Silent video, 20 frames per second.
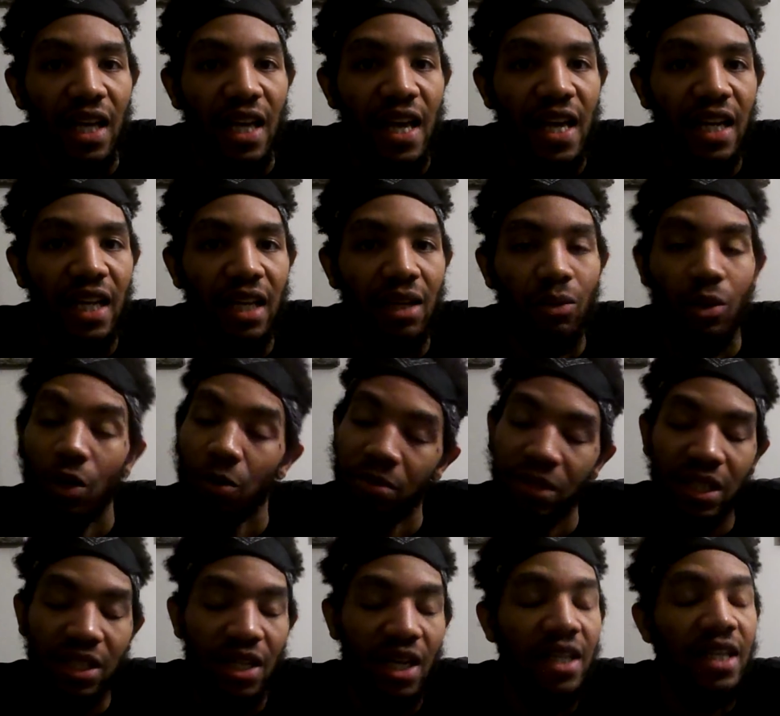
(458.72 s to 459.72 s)
hitting, well,
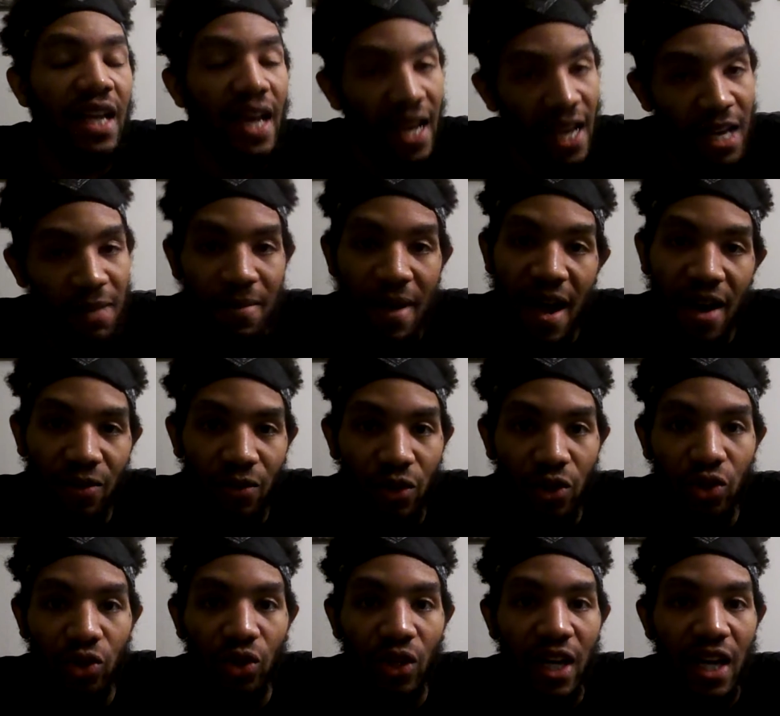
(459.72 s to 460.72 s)
Pete Dunne and Matt
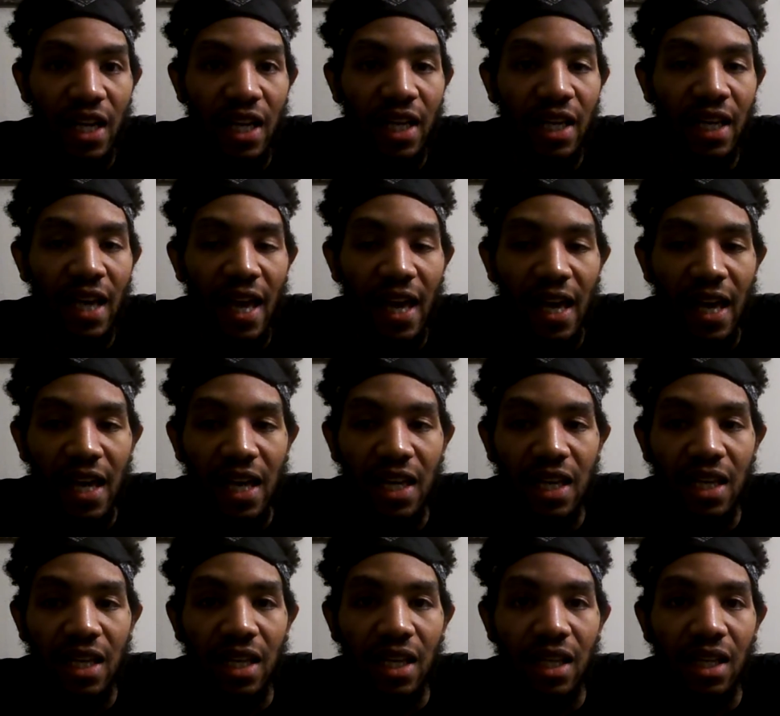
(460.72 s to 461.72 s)
Riddle hitting a
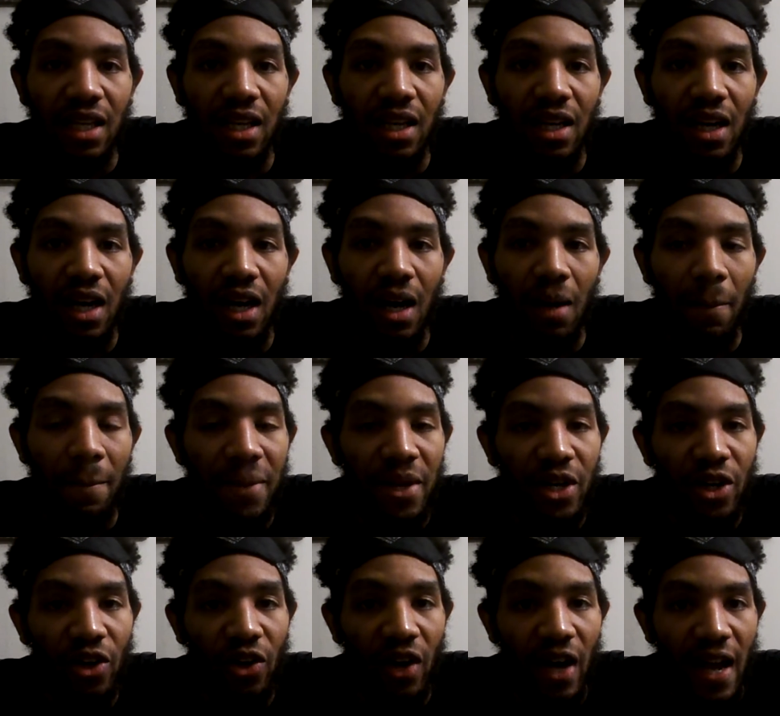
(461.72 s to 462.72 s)
uh,
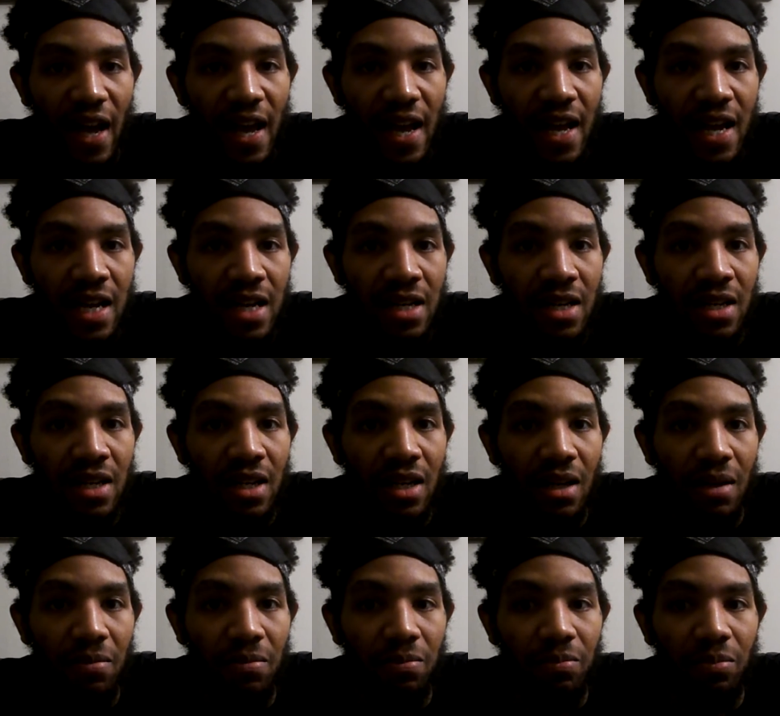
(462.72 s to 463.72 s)
bitter end
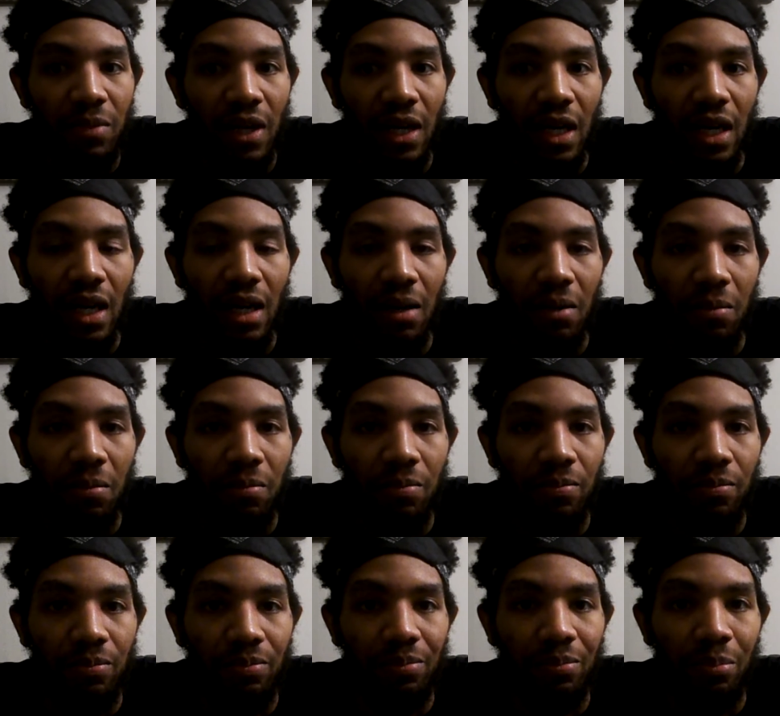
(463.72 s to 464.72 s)
uh,
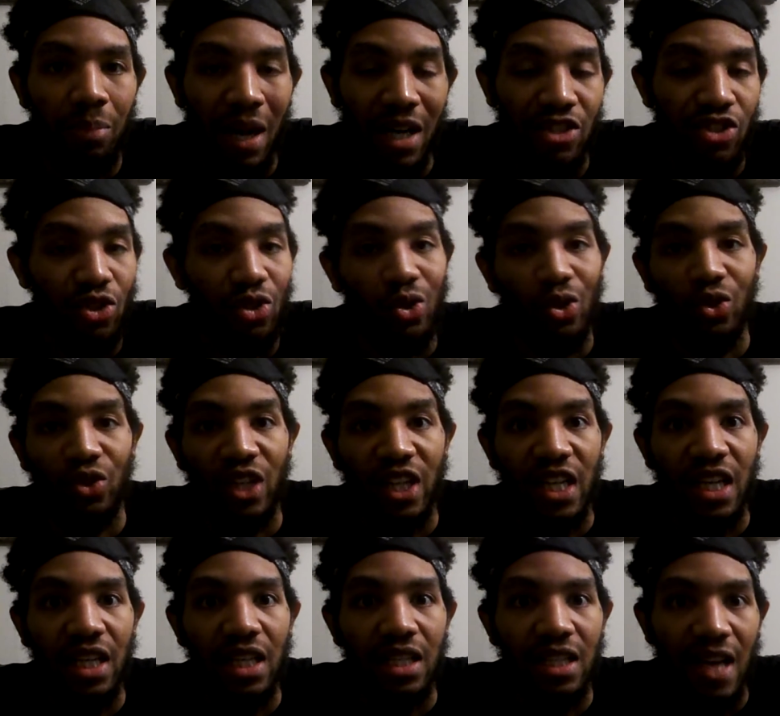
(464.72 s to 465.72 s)
bicycle
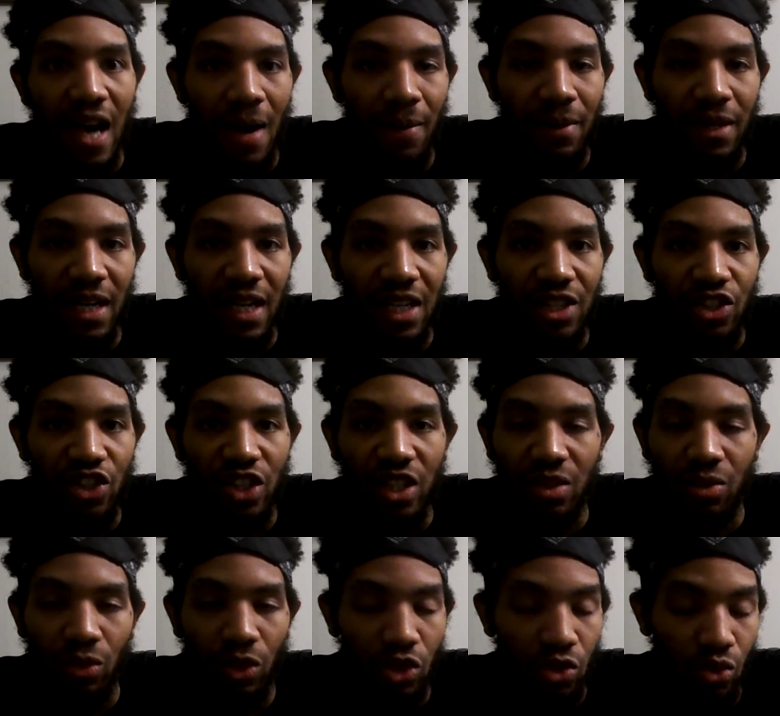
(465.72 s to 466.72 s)
knee combination,
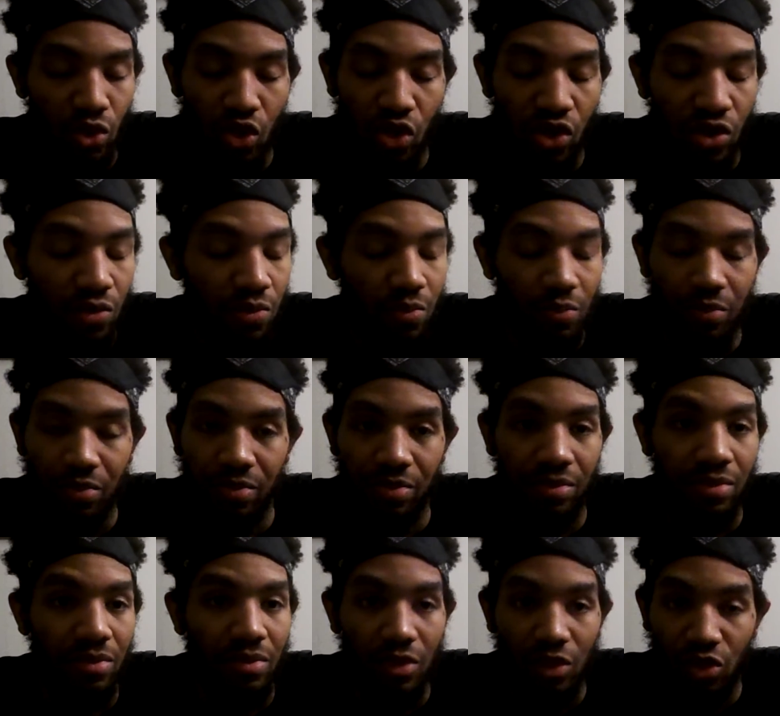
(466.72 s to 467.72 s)
which was
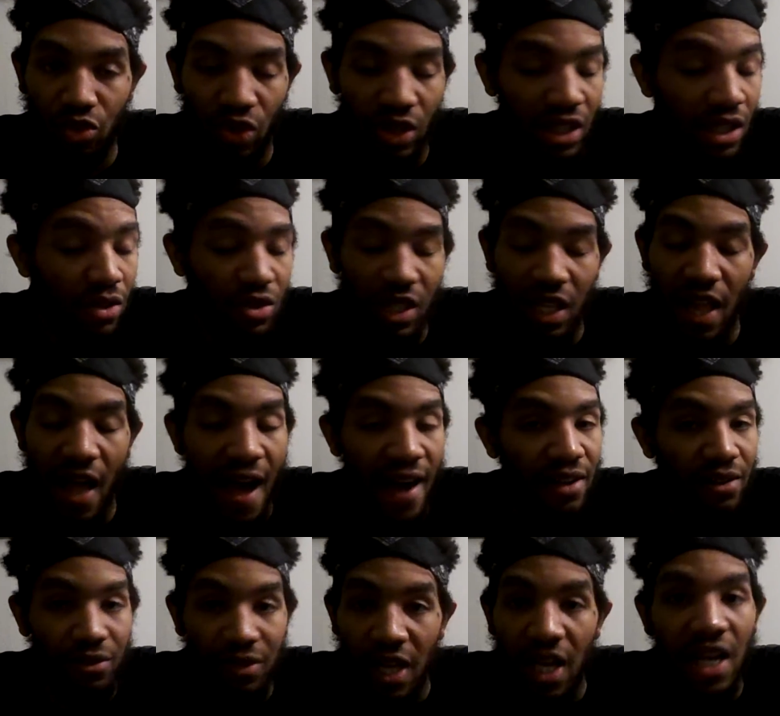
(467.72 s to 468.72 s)
crazy. It was a lot
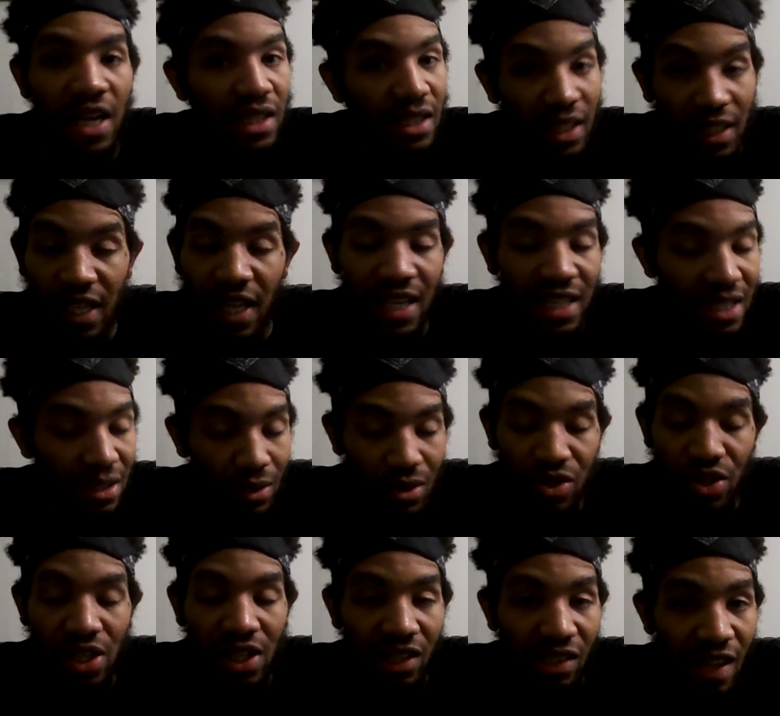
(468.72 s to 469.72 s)
of, again, there was
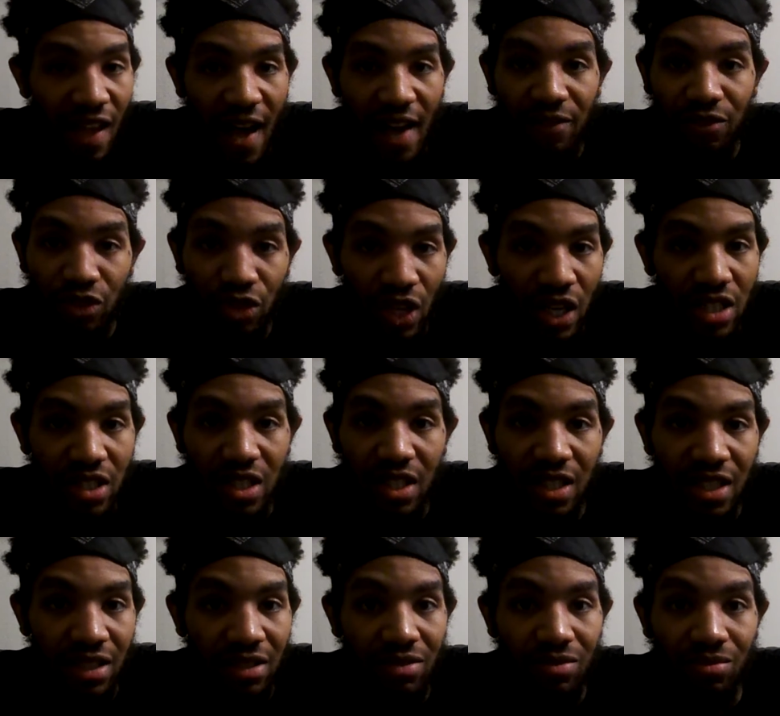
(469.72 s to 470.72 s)
a lot of crazy
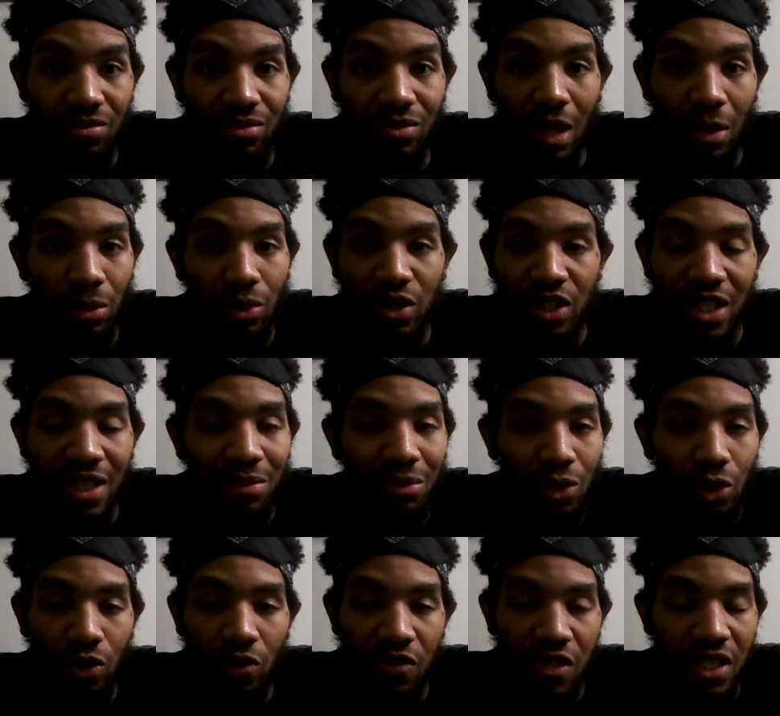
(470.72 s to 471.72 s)
double team
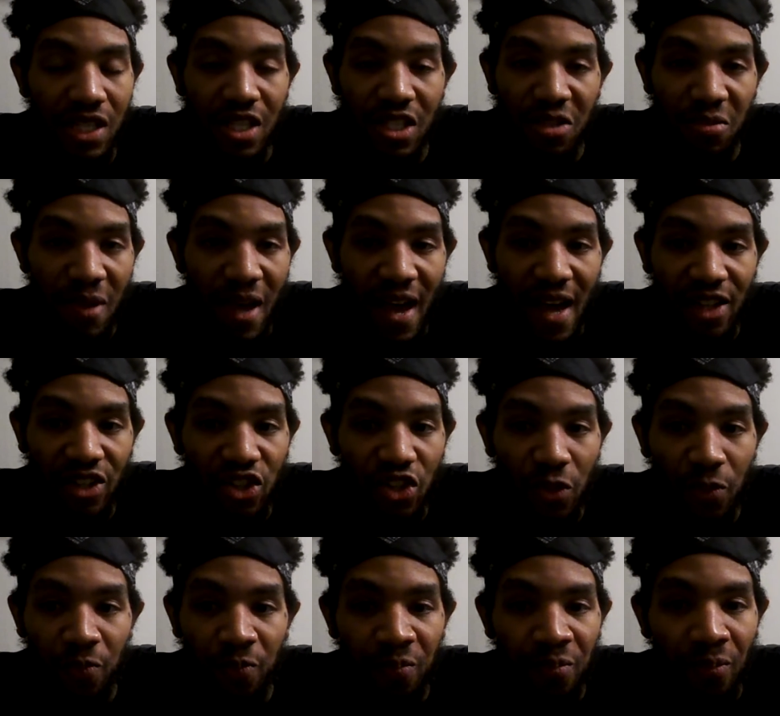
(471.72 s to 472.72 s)
moves in this match.
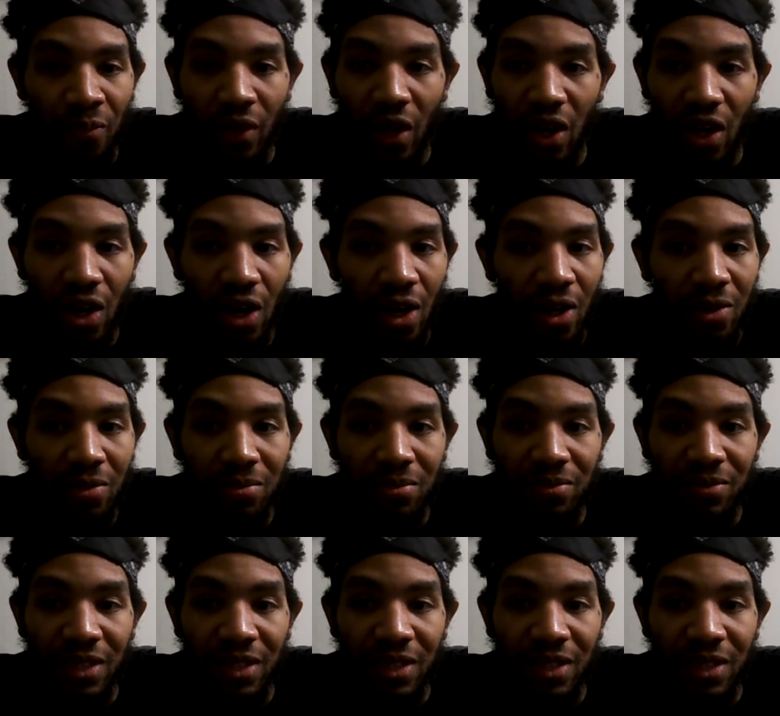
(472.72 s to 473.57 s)
Um,